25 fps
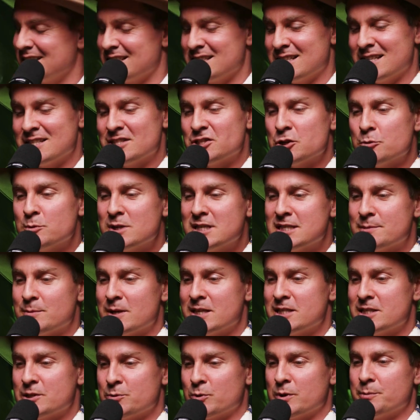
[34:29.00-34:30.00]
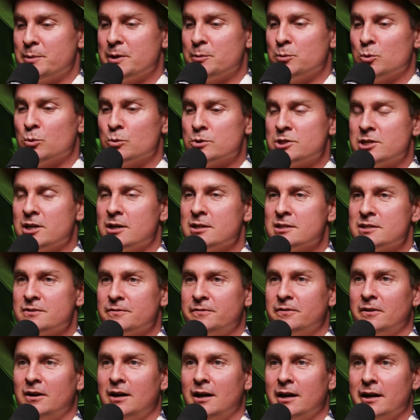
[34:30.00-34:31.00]
so many spaces where people will
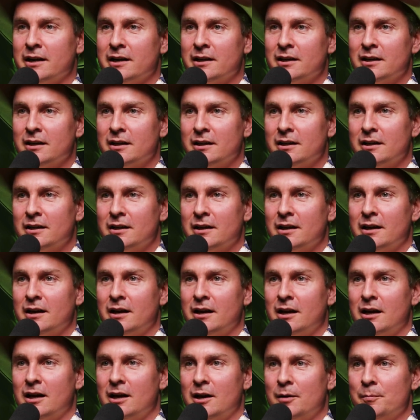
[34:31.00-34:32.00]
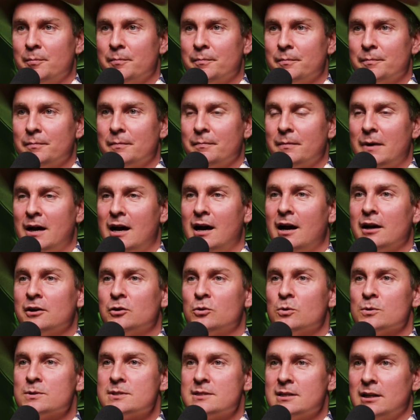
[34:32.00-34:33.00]
justify
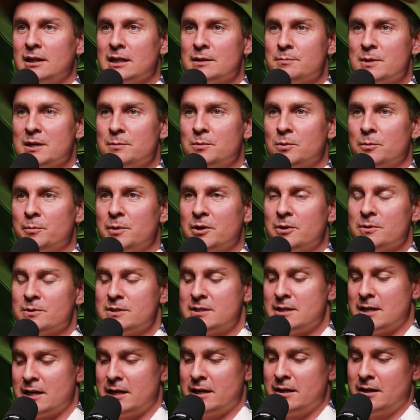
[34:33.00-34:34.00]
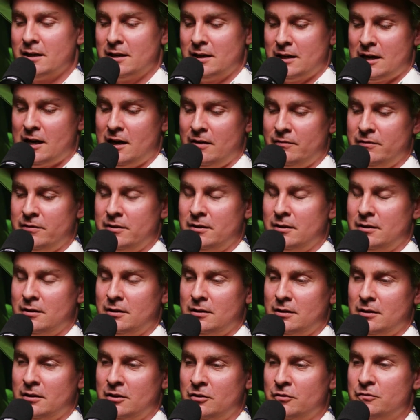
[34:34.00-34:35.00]
hardcore selling people because they have
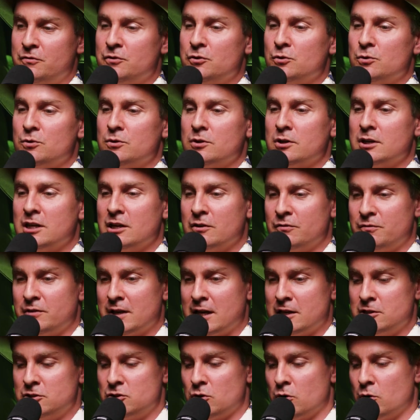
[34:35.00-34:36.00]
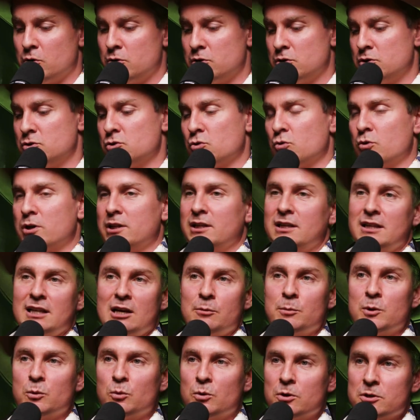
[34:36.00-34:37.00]
the view that if they don't join, then they'll
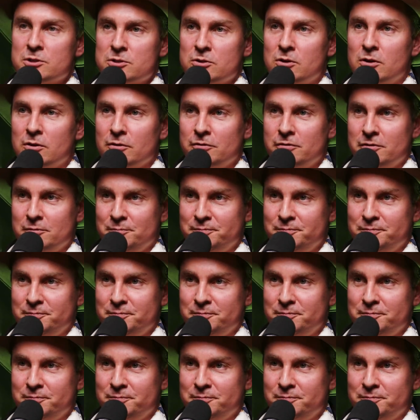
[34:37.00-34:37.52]
be worse off.